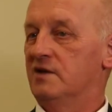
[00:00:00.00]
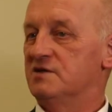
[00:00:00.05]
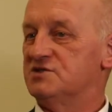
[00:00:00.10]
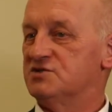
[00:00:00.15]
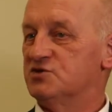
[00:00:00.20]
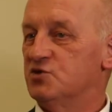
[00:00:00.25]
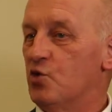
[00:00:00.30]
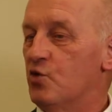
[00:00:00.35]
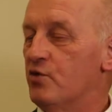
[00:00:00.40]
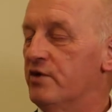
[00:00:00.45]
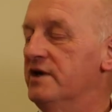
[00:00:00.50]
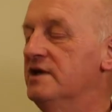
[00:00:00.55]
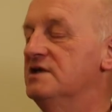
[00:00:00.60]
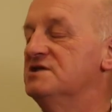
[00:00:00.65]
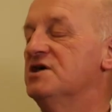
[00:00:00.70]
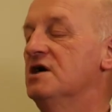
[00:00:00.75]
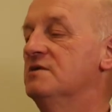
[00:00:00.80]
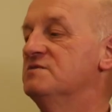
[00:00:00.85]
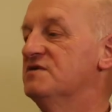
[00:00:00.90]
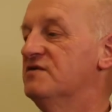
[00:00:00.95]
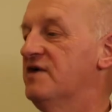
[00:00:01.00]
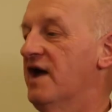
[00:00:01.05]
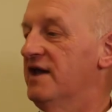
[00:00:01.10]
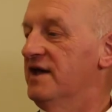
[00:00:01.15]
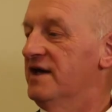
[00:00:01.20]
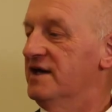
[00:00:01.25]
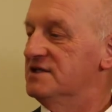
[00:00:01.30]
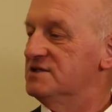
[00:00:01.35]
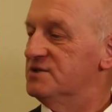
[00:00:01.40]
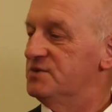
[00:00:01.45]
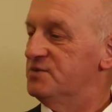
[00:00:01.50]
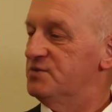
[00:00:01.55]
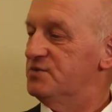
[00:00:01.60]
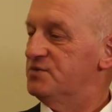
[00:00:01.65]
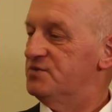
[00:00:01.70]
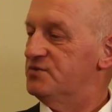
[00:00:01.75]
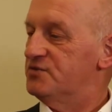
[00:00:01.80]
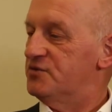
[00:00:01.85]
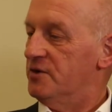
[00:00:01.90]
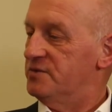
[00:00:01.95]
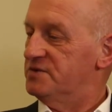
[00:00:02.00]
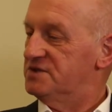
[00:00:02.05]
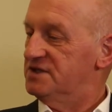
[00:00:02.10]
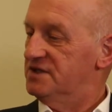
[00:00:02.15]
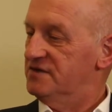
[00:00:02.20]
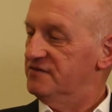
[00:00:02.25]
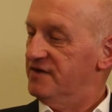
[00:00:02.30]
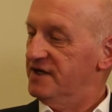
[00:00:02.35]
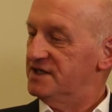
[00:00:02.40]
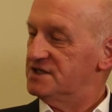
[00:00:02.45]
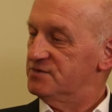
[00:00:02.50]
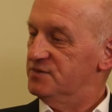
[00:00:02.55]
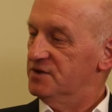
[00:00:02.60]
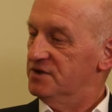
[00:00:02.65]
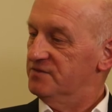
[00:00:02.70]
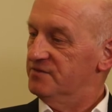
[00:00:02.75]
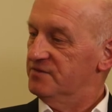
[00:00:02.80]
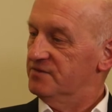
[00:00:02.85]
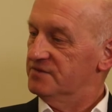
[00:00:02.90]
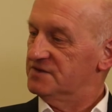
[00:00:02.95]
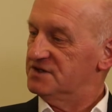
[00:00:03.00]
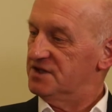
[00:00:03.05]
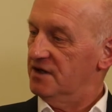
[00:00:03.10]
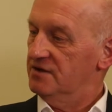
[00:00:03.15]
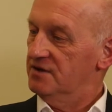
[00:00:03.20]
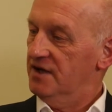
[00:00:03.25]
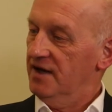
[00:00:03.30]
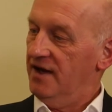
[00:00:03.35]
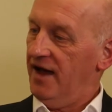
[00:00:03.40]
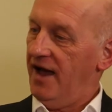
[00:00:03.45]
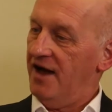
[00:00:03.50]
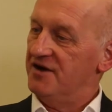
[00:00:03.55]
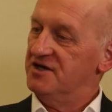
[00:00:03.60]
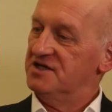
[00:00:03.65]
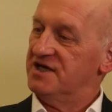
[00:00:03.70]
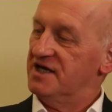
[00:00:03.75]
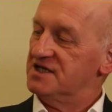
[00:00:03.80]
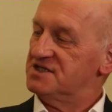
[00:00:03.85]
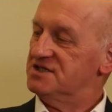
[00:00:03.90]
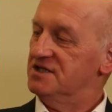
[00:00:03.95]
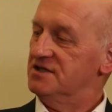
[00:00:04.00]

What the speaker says: story in terms of getting into property investment. So how do you get